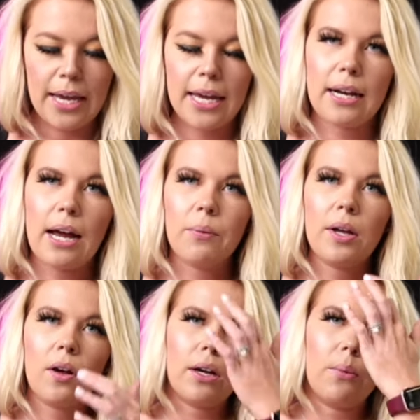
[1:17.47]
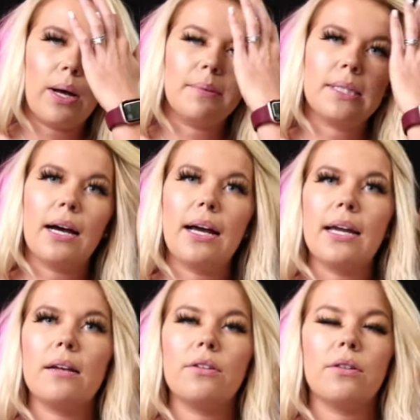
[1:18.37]
And I went on a
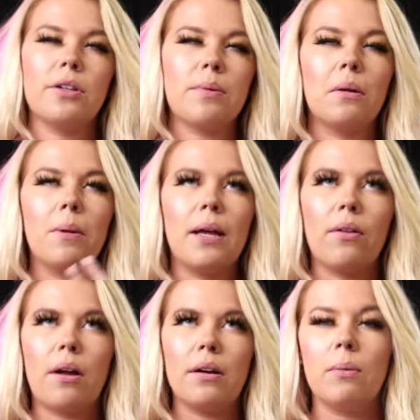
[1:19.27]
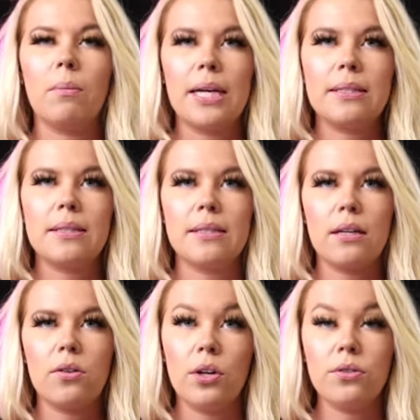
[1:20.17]
website. There's probably a lot of different places
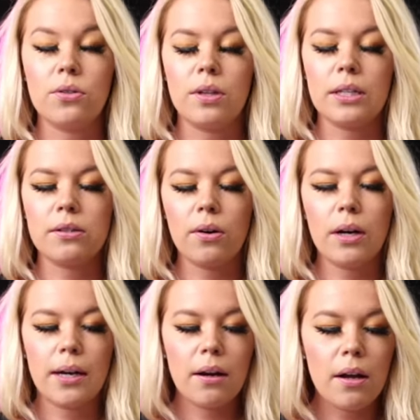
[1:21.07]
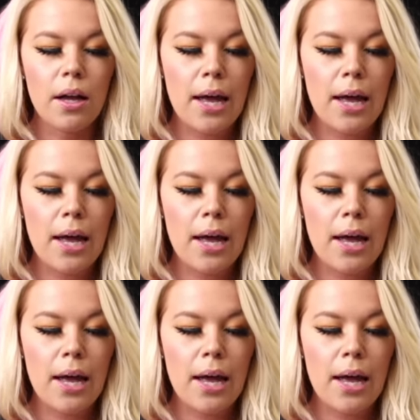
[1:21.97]
that you can do this on,